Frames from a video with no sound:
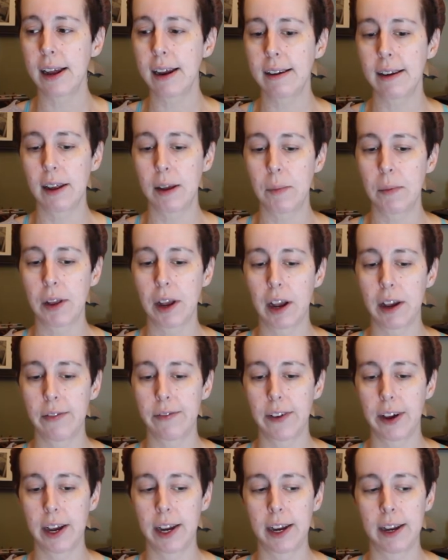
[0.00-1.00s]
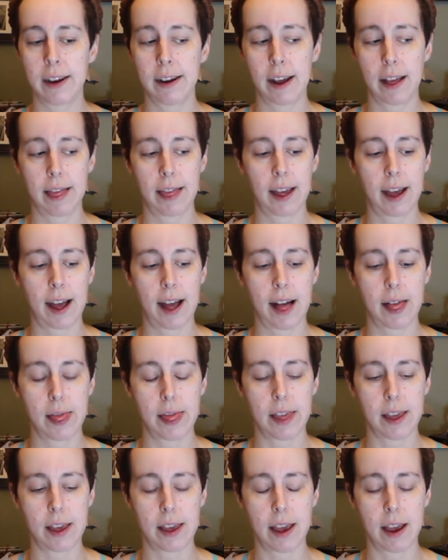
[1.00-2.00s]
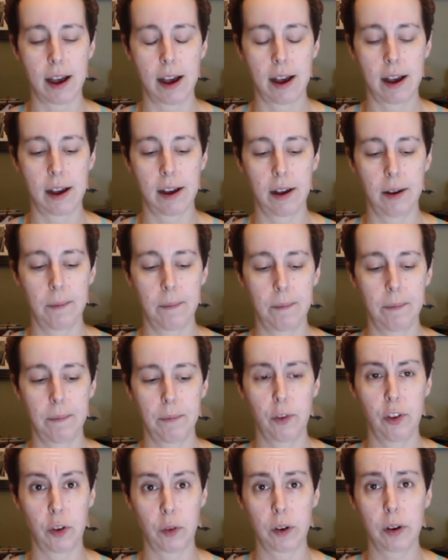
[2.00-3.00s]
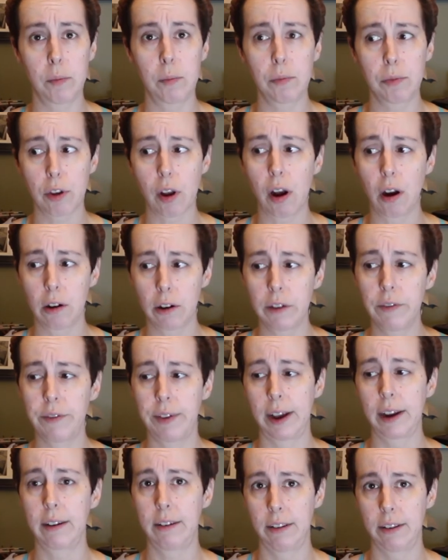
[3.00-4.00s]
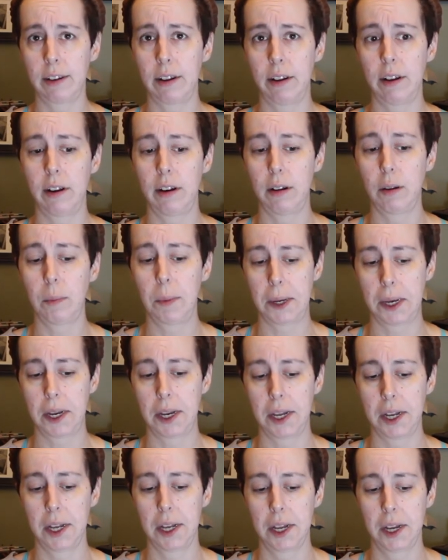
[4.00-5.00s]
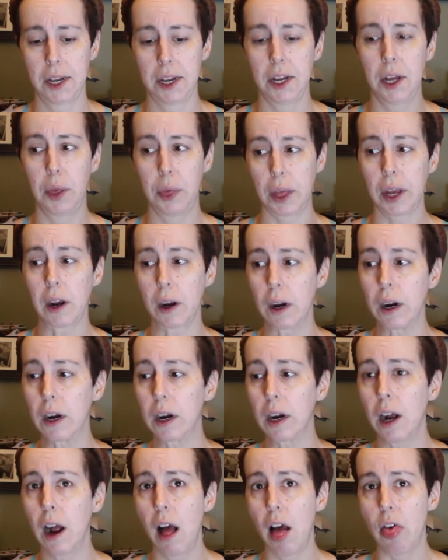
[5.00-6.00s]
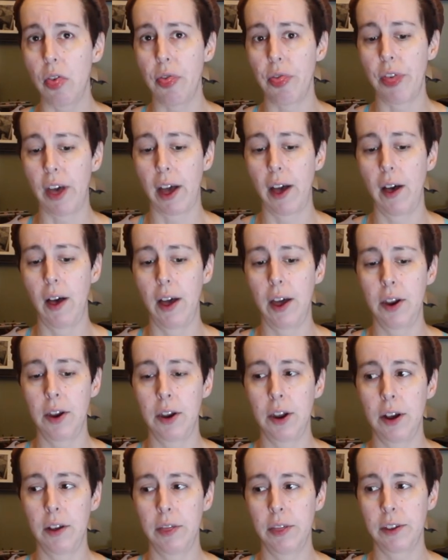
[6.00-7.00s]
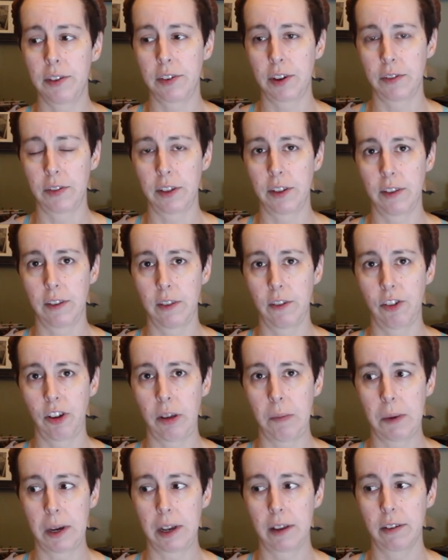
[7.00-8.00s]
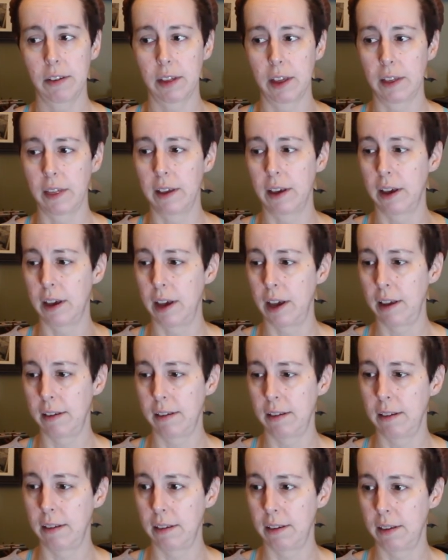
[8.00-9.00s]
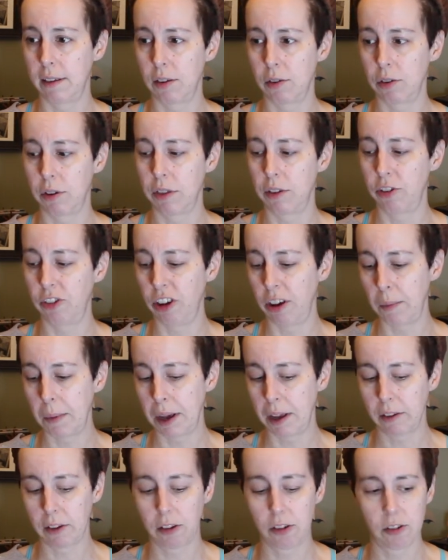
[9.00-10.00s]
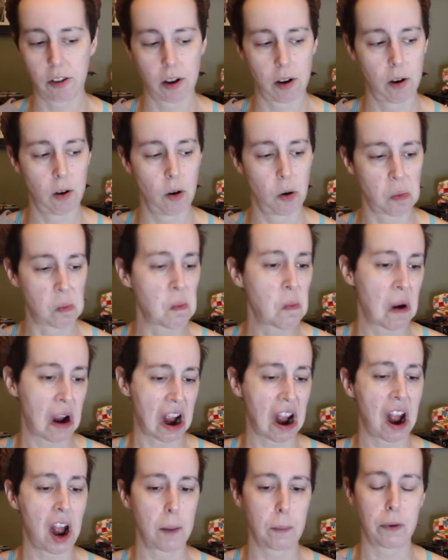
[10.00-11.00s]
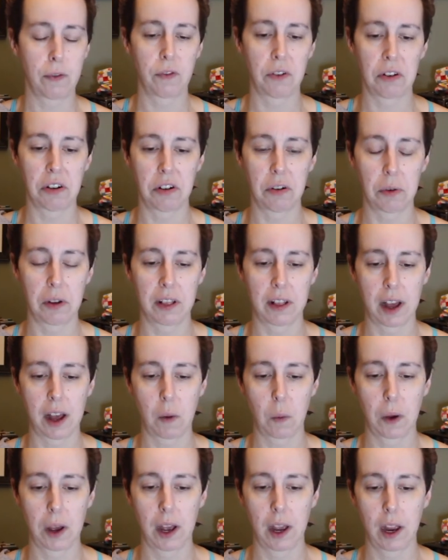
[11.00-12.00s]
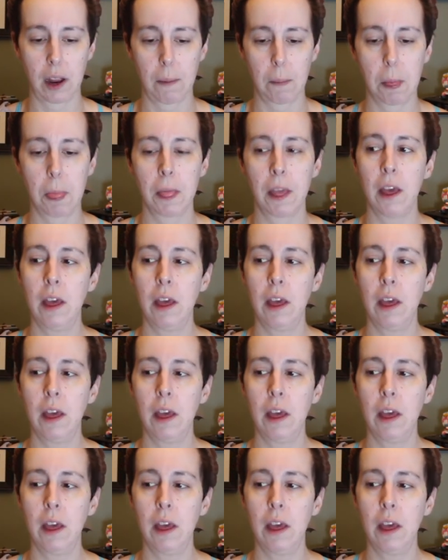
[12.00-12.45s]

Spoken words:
lot of times I find that the serums are in fact just a little bit thicker than the stuff that's in the sheet mask, like the essences that are in the sheet mask. So I prefer to do it that way.